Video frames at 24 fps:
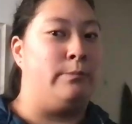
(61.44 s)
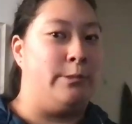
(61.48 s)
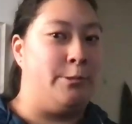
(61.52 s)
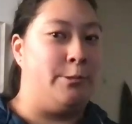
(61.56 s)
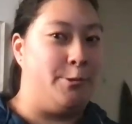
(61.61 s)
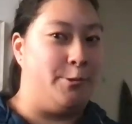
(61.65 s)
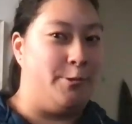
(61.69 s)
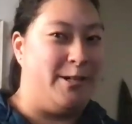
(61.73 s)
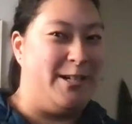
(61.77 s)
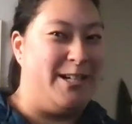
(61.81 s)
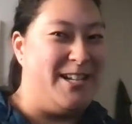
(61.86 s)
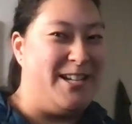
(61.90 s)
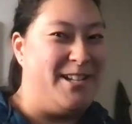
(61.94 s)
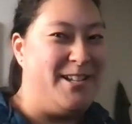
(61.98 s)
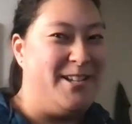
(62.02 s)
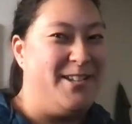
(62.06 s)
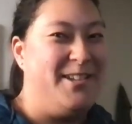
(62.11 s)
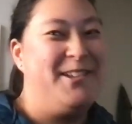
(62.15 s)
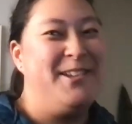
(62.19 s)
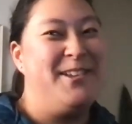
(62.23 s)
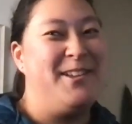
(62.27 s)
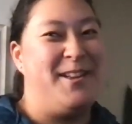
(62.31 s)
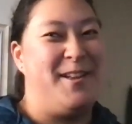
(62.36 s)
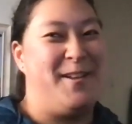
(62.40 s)

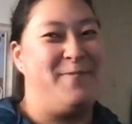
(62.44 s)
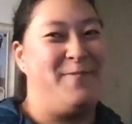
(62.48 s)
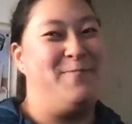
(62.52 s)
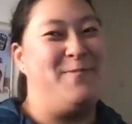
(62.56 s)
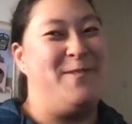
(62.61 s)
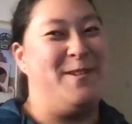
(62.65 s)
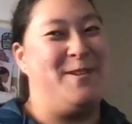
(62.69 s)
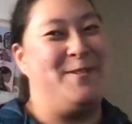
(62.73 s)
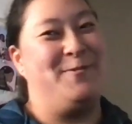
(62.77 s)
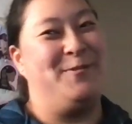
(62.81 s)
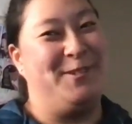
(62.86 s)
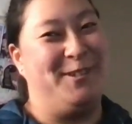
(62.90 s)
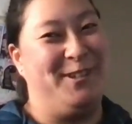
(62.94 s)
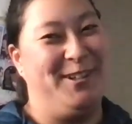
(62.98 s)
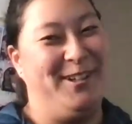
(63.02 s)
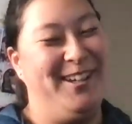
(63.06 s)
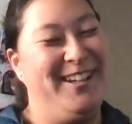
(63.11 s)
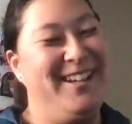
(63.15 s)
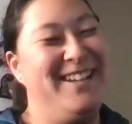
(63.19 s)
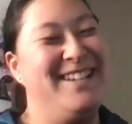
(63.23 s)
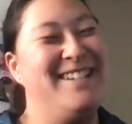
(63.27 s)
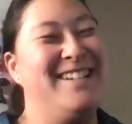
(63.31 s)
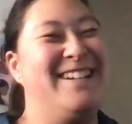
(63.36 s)
majority of people,